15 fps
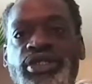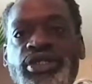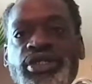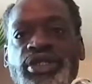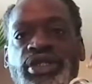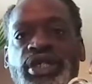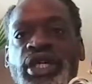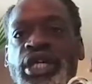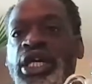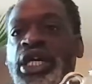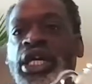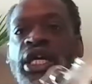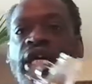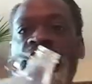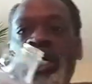
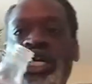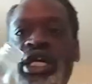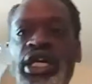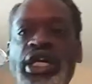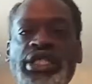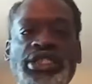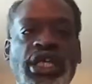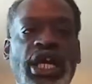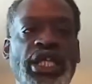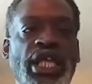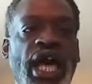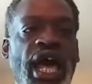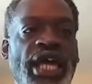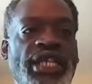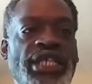it's other
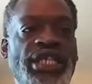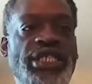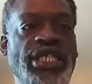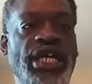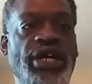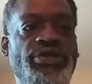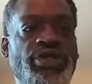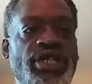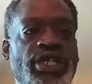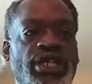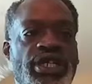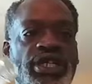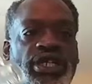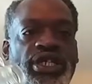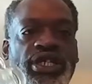ideas out there.